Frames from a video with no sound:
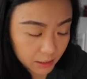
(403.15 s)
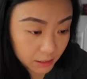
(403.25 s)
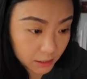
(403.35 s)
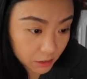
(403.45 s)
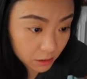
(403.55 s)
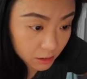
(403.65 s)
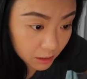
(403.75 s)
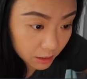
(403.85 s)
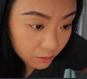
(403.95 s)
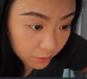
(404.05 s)
Let's
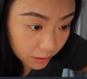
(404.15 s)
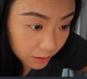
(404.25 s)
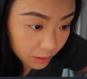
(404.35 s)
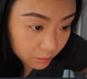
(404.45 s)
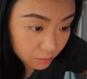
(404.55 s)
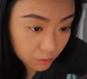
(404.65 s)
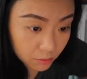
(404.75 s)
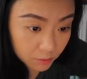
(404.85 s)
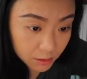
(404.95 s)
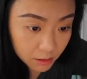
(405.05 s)
see if I can
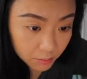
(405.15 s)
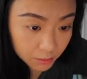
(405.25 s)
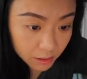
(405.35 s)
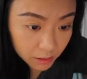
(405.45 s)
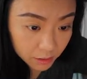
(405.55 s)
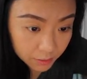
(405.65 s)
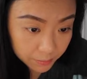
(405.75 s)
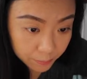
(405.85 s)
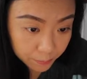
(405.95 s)
move this up here.